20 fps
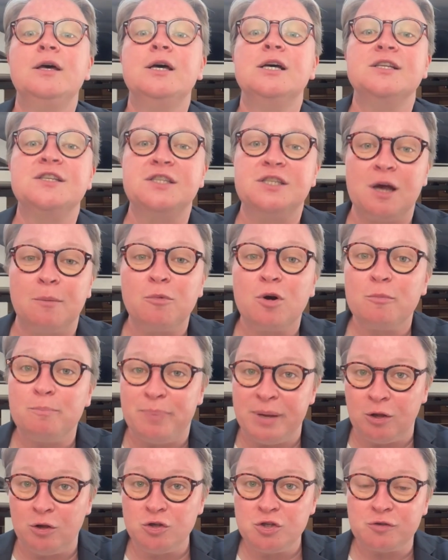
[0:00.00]
Summer
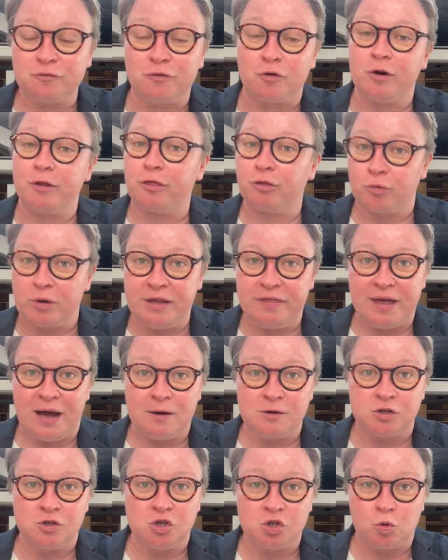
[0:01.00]
bills for a
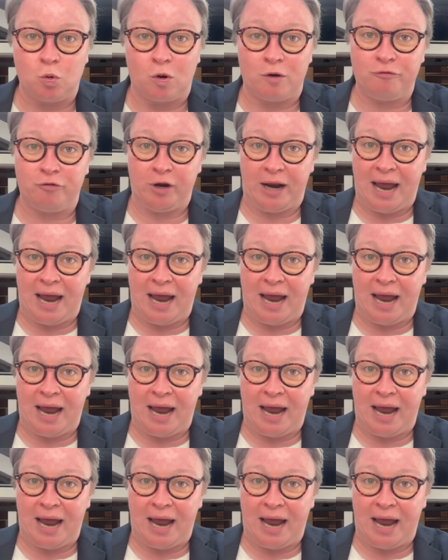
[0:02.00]
3,000 square foot